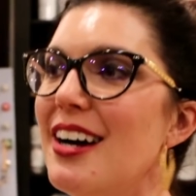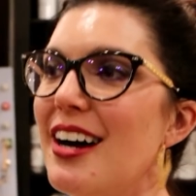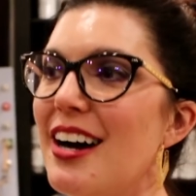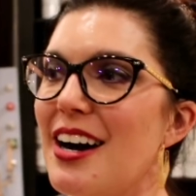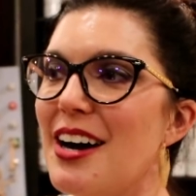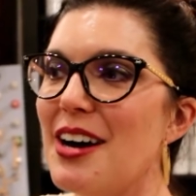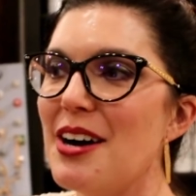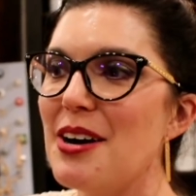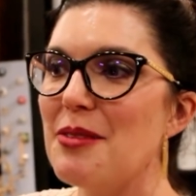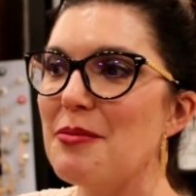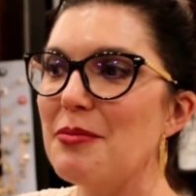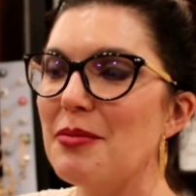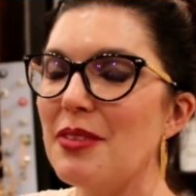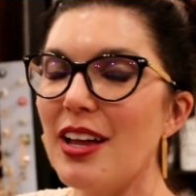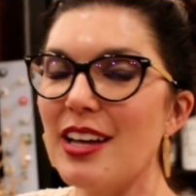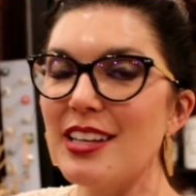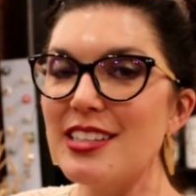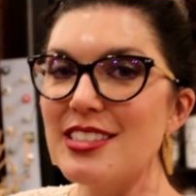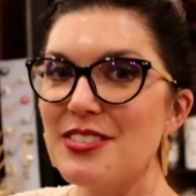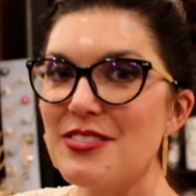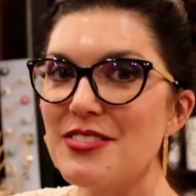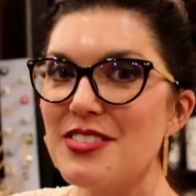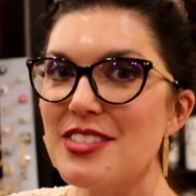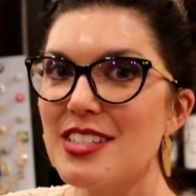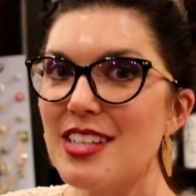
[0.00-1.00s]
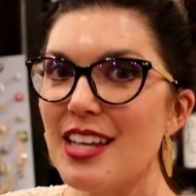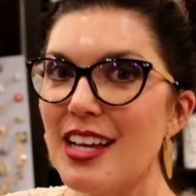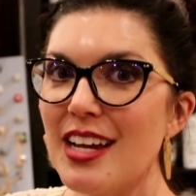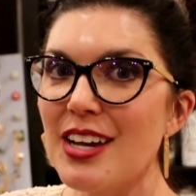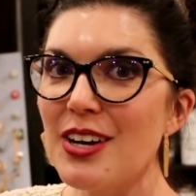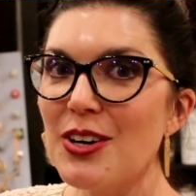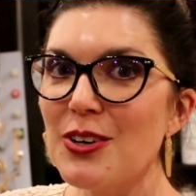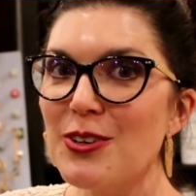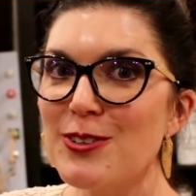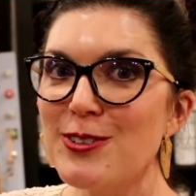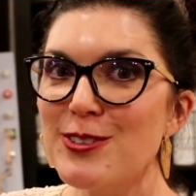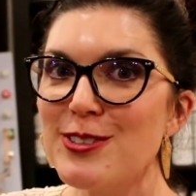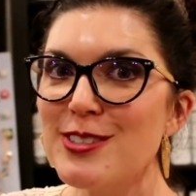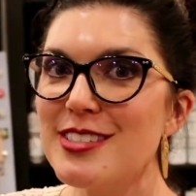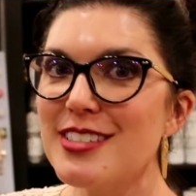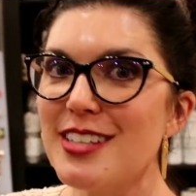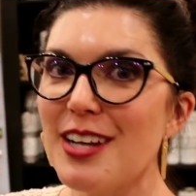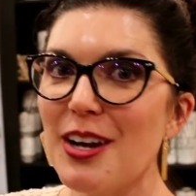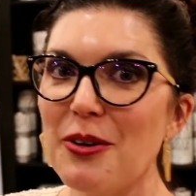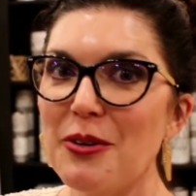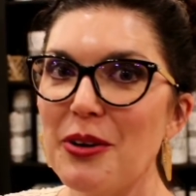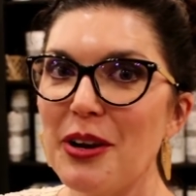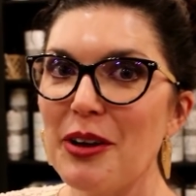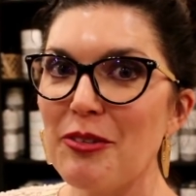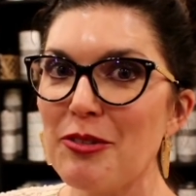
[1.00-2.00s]
um, lots of sales.
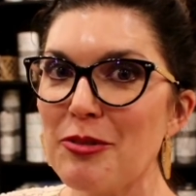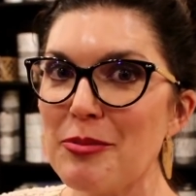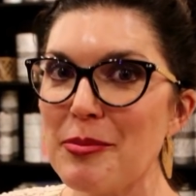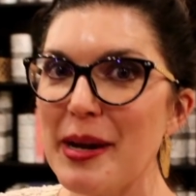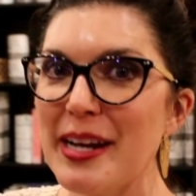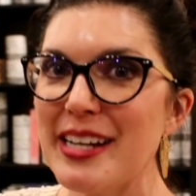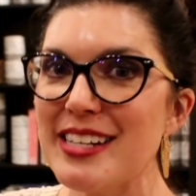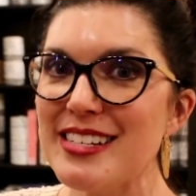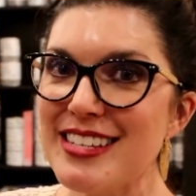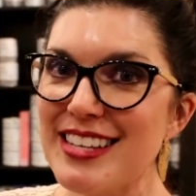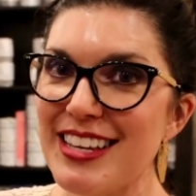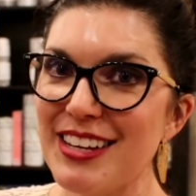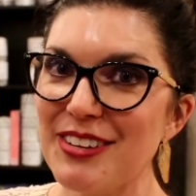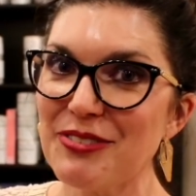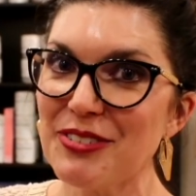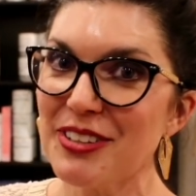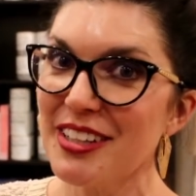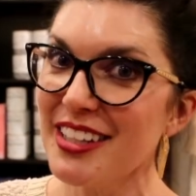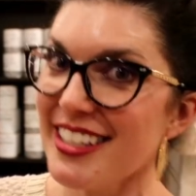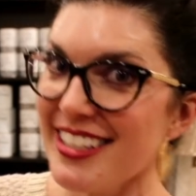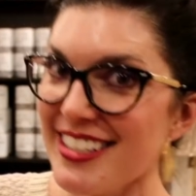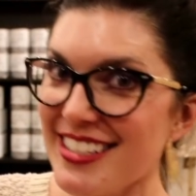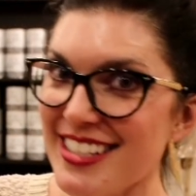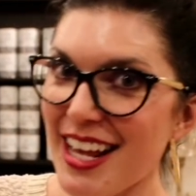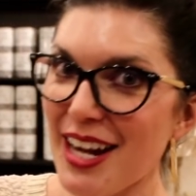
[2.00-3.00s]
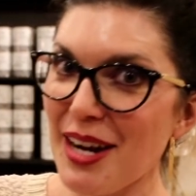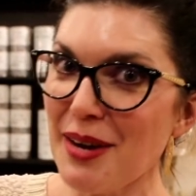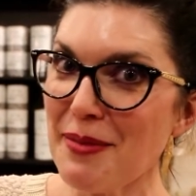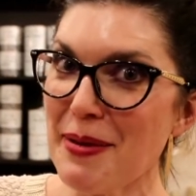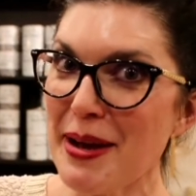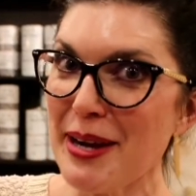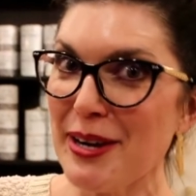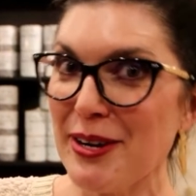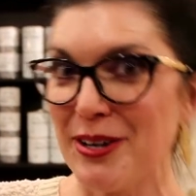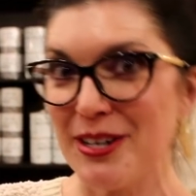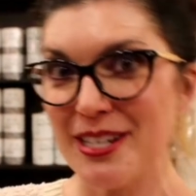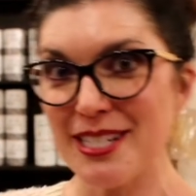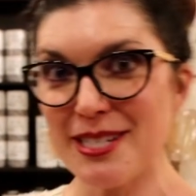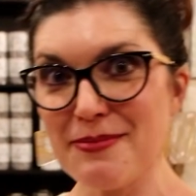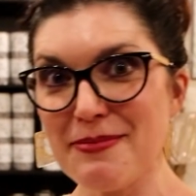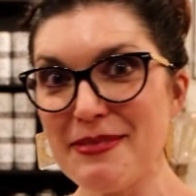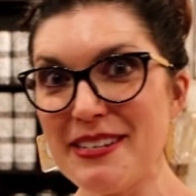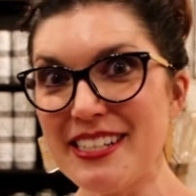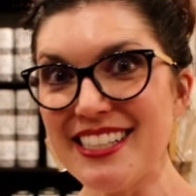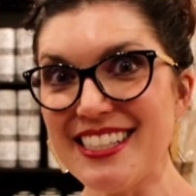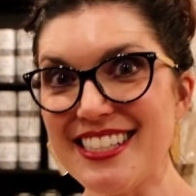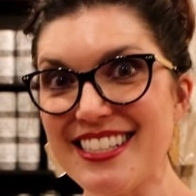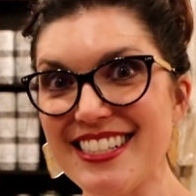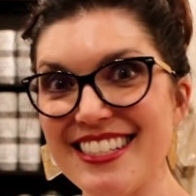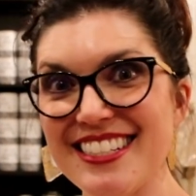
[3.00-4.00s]
So everybody's getting really excited about
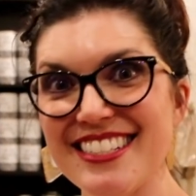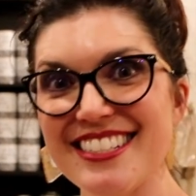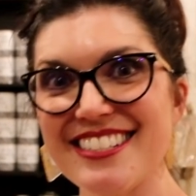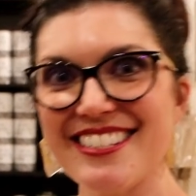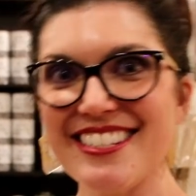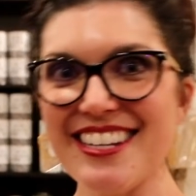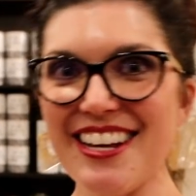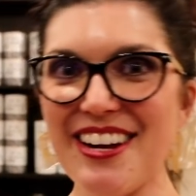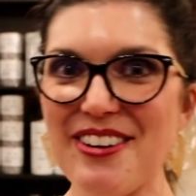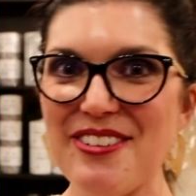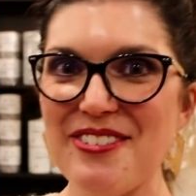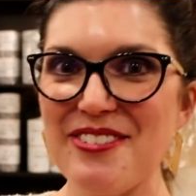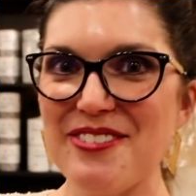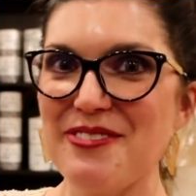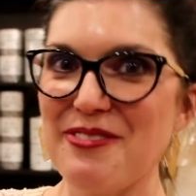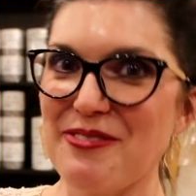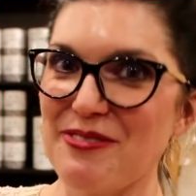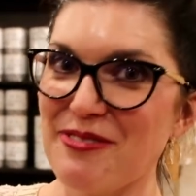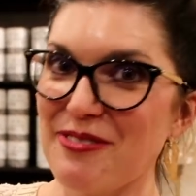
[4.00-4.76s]
Christmas. So